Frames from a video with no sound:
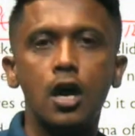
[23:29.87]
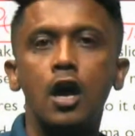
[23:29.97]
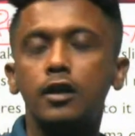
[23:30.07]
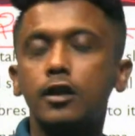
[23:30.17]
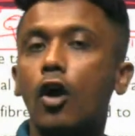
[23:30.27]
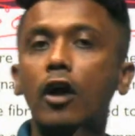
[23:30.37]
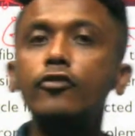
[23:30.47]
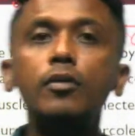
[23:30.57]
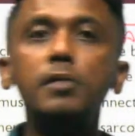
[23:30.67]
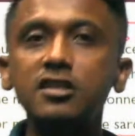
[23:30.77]
the
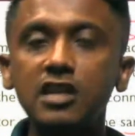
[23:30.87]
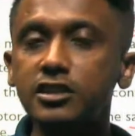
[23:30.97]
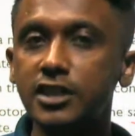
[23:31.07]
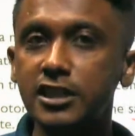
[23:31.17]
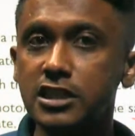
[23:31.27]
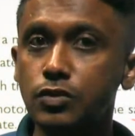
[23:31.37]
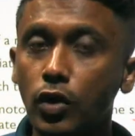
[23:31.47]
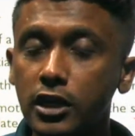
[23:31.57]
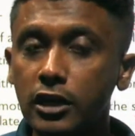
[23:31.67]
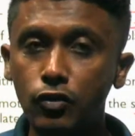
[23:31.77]
conformational changes, what
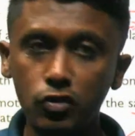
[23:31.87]
it will do,